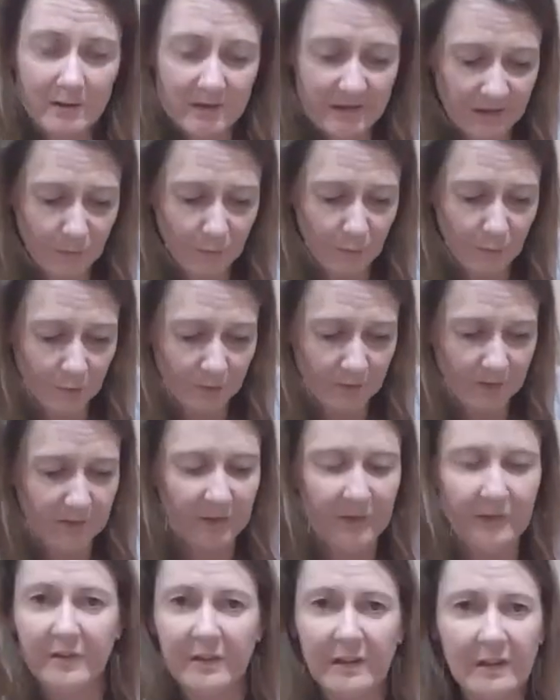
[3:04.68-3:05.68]
because it will just
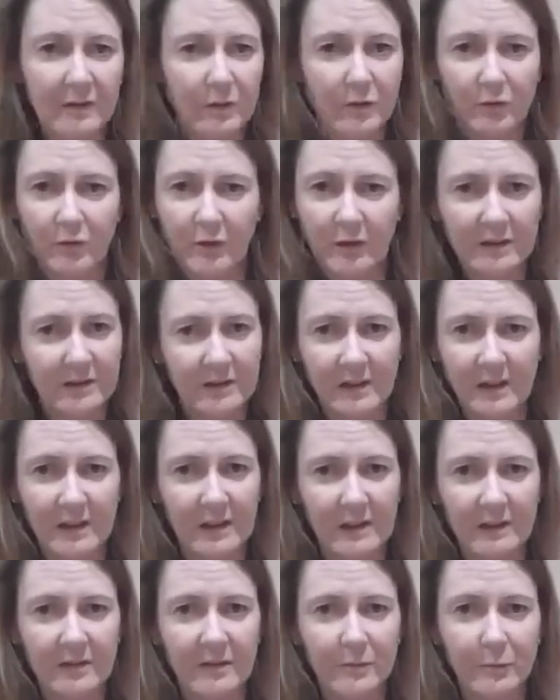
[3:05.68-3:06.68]
stick straight to your
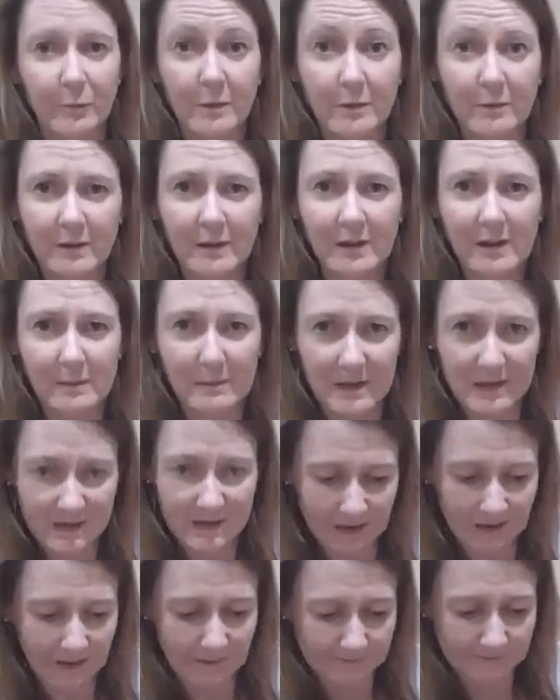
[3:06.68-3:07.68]
hands and it'll be really
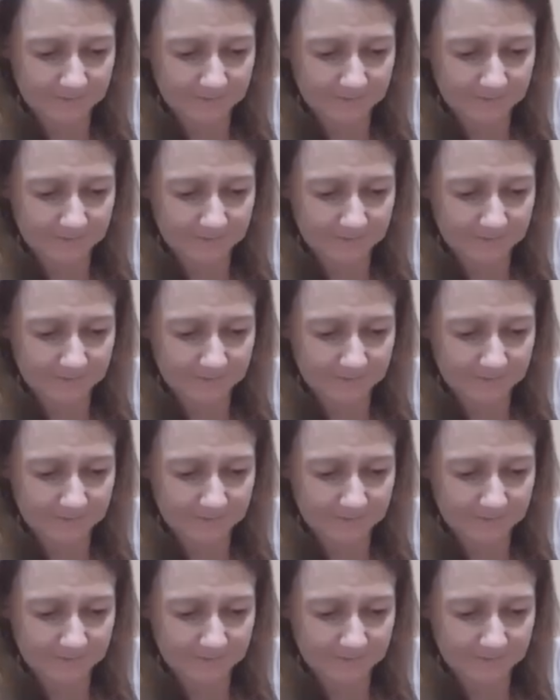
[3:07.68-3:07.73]
messy.